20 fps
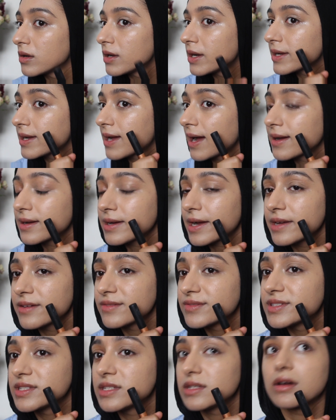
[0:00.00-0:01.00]
I can kind
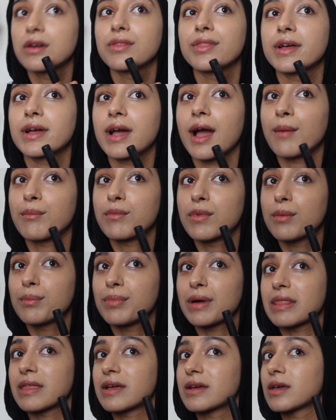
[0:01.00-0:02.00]
of see it on the camera,
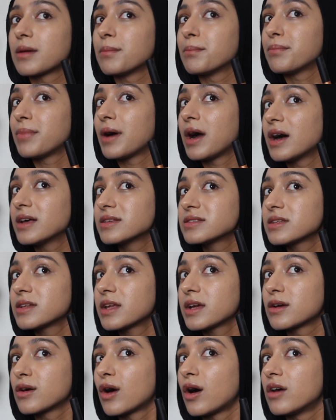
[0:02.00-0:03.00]
but like in person
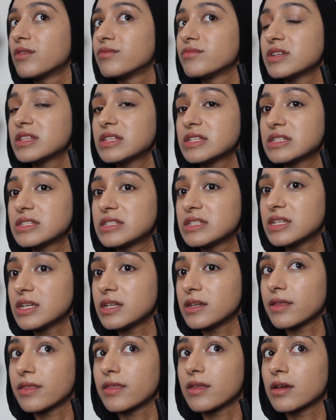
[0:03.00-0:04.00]
I can't really see
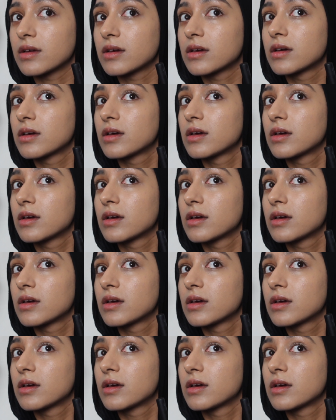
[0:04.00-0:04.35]
anything.